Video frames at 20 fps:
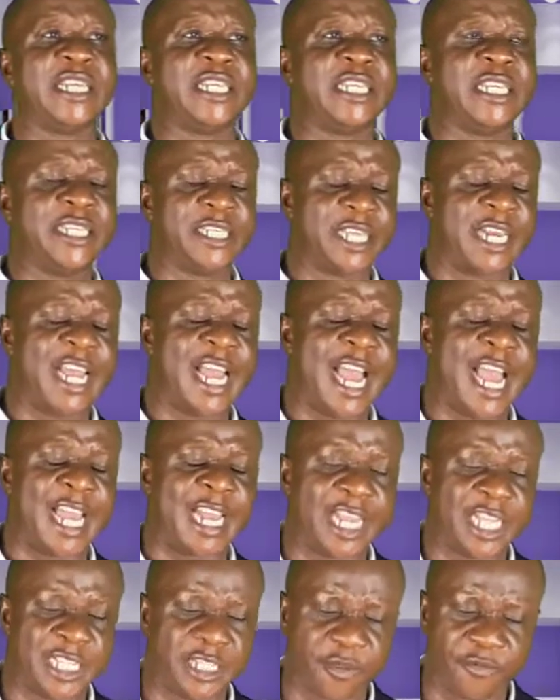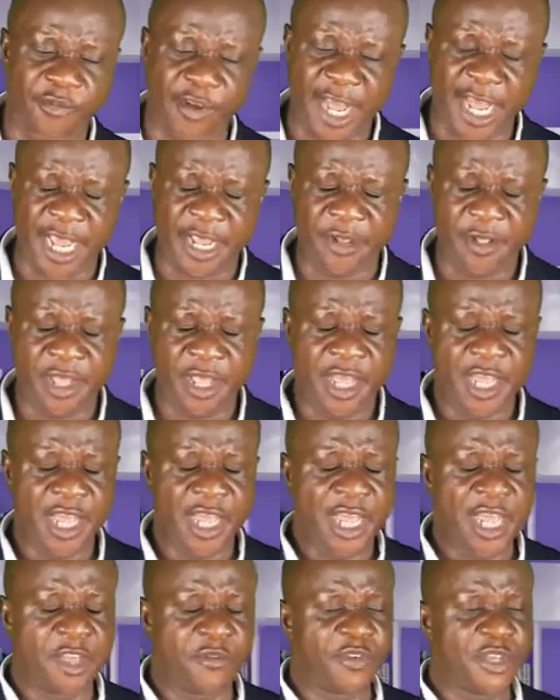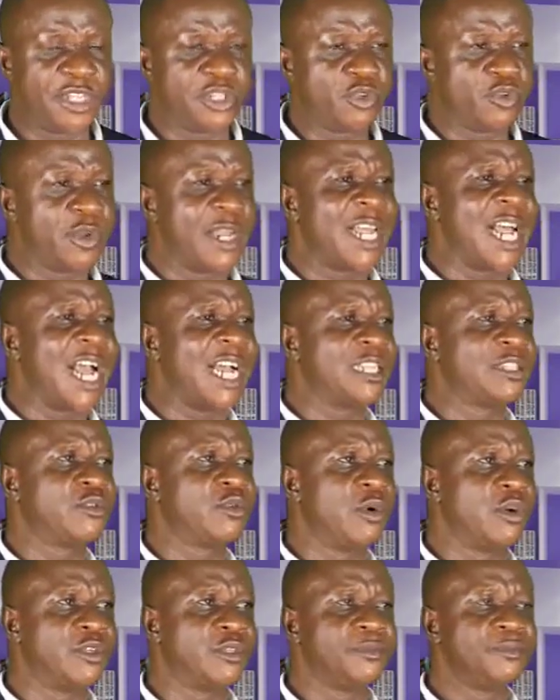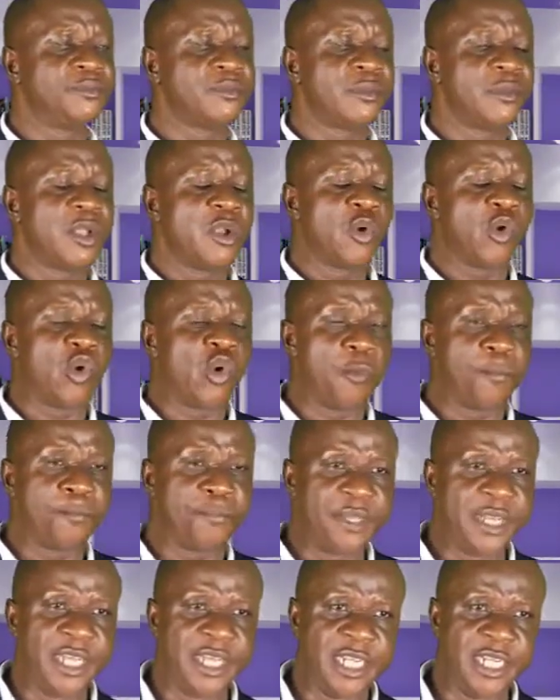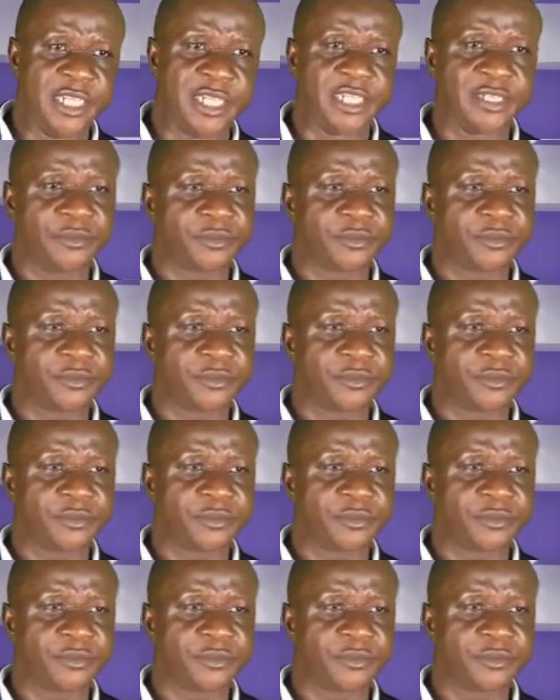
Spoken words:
easily identify if a student has copied